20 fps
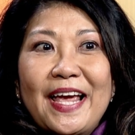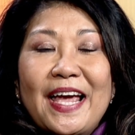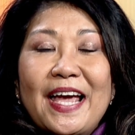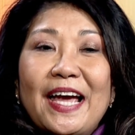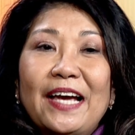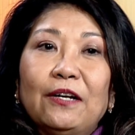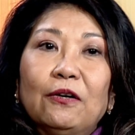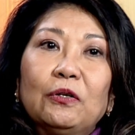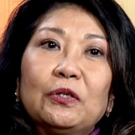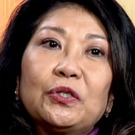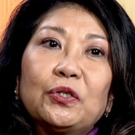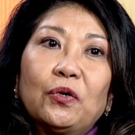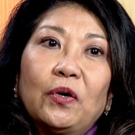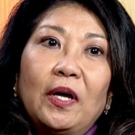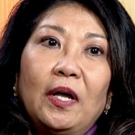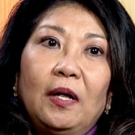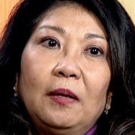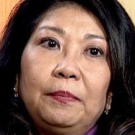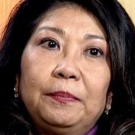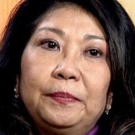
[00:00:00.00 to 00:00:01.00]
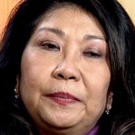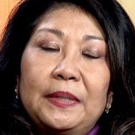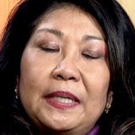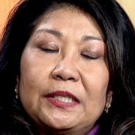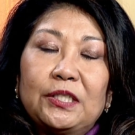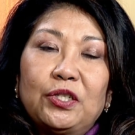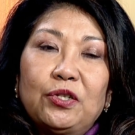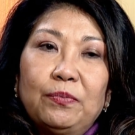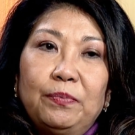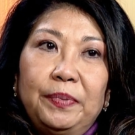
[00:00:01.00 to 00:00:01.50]
and also help
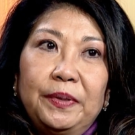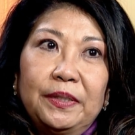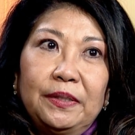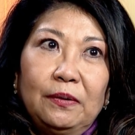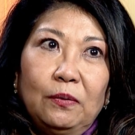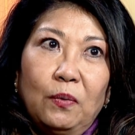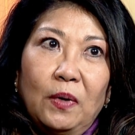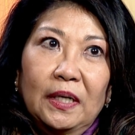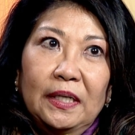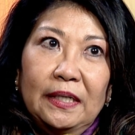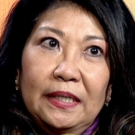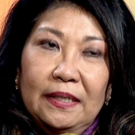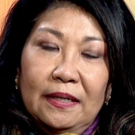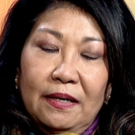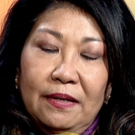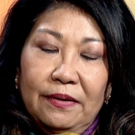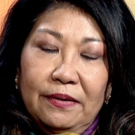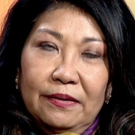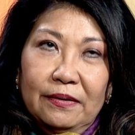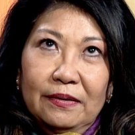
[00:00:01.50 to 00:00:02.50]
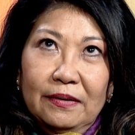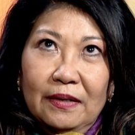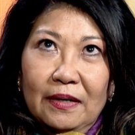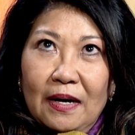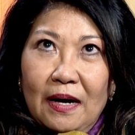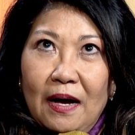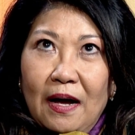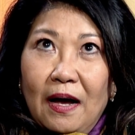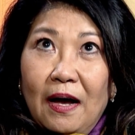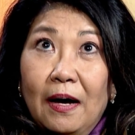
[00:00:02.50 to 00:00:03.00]
to build one another
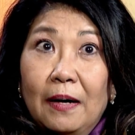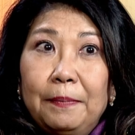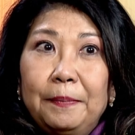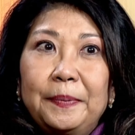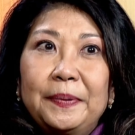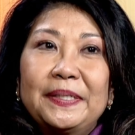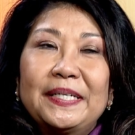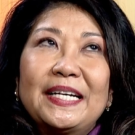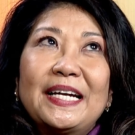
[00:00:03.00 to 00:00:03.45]
up